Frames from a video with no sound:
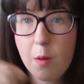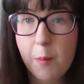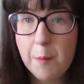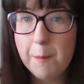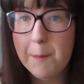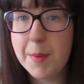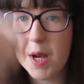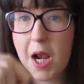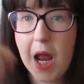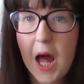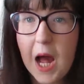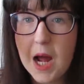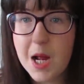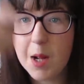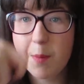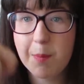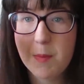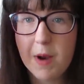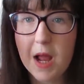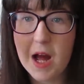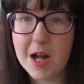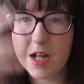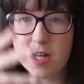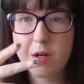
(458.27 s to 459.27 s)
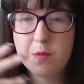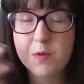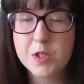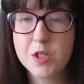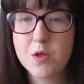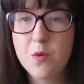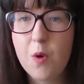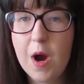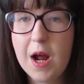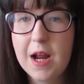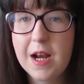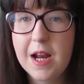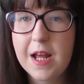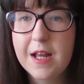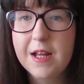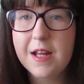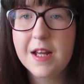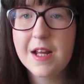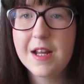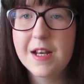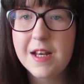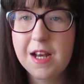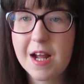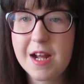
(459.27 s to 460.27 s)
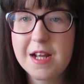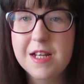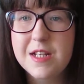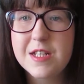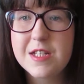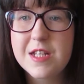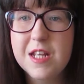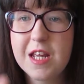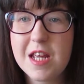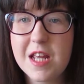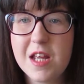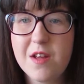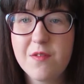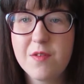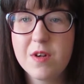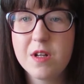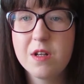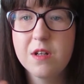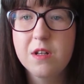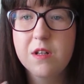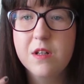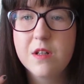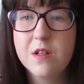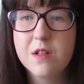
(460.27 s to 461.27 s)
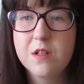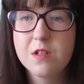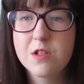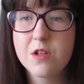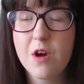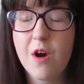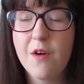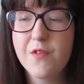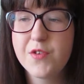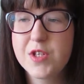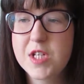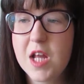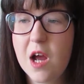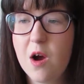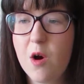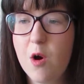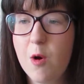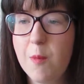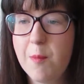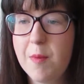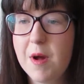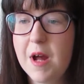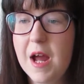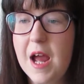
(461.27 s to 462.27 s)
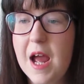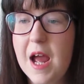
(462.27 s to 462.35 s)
black, it was quite like a nice even sort of setup.